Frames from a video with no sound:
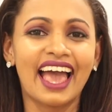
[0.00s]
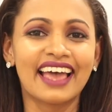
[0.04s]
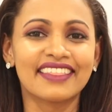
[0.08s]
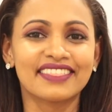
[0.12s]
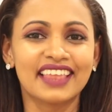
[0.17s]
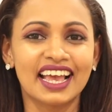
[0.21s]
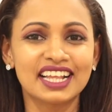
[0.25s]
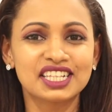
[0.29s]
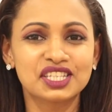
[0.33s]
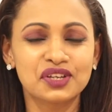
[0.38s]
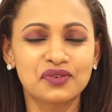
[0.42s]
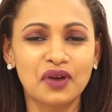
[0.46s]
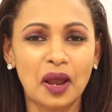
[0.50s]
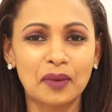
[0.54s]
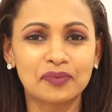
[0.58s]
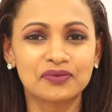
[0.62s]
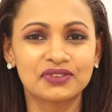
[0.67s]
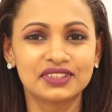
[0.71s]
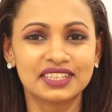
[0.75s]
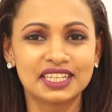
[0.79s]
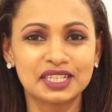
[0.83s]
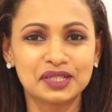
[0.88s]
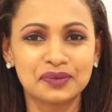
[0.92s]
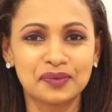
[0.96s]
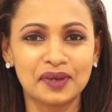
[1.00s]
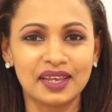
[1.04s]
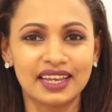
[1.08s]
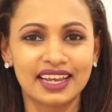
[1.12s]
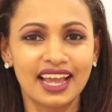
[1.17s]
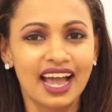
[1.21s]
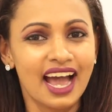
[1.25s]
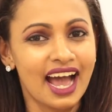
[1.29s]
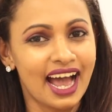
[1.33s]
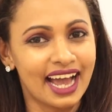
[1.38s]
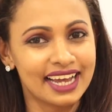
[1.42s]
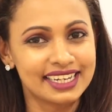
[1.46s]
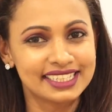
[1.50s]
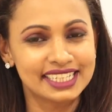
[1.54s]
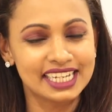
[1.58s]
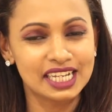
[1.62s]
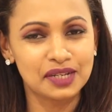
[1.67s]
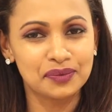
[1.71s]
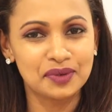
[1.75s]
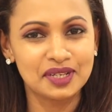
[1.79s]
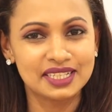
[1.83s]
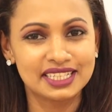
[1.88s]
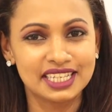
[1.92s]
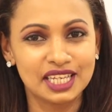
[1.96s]
And that's a wrap for this week.
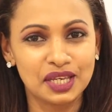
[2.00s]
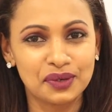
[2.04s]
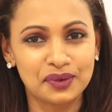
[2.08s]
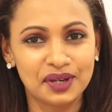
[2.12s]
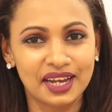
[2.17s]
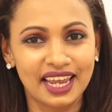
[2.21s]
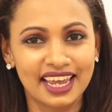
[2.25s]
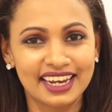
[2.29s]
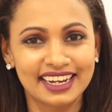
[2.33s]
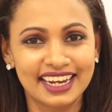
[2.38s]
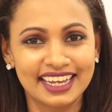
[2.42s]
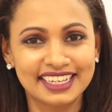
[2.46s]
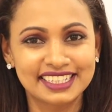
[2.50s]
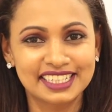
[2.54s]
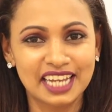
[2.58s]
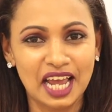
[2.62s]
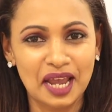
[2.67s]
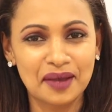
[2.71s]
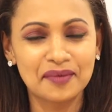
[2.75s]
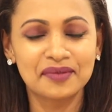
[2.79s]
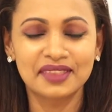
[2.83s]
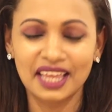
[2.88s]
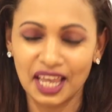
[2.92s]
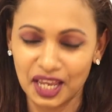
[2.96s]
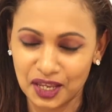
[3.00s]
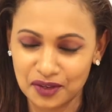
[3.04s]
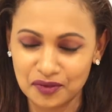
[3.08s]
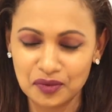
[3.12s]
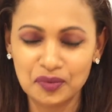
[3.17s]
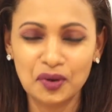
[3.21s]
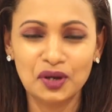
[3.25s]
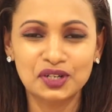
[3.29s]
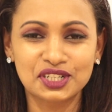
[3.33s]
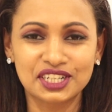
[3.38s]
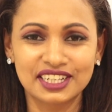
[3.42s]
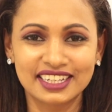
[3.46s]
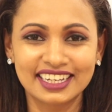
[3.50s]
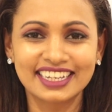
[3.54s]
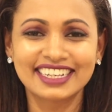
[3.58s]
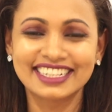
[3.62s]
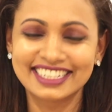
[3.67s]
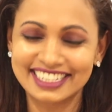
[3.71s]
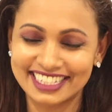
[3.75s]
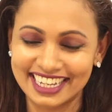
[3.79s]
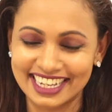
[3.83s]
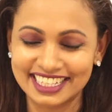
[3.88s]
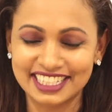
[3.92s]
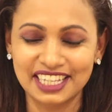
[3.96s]
Until we see you again next time, thank you for watching.
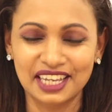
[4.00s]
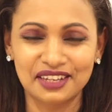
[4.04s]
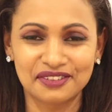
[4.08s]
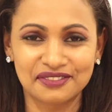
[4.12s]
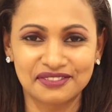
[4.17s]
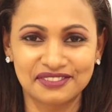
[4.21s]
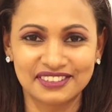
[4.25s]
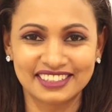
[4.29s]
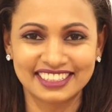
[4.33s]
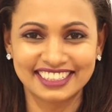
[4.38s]
Stay safe.